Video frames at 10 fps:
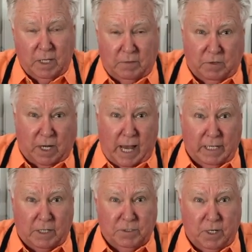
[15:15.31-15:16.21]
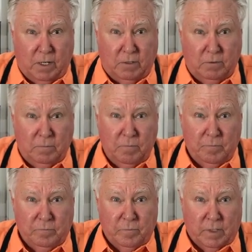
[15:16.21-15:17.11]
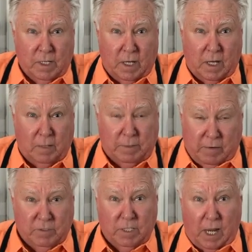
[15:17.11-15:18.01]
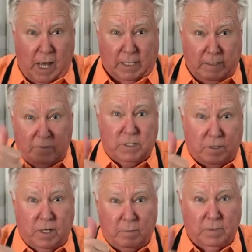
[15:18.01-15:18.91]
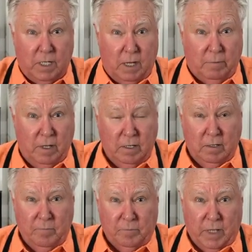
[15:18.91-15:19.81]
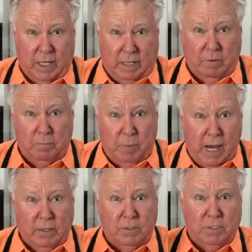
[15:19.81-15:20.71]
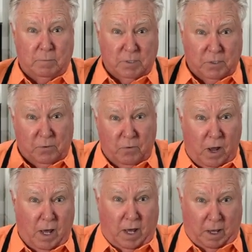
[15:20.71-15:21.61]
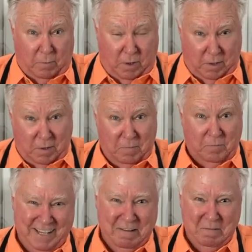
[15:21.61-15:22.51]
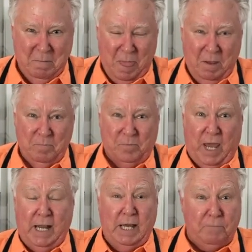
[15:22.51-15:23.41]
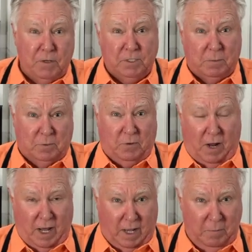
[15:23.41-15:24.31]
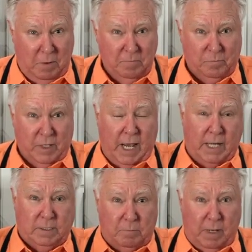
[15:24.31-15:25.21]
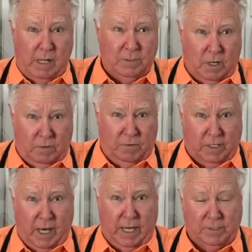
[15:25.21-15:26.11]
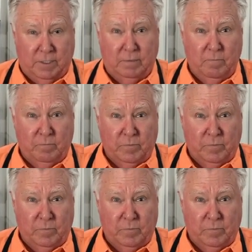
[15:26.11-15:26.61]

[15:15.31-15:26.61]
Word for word: if you like our show, um, give us a like, give us a thumbs up, and even better, subscribe. And if you subscribe, hit the bell notification,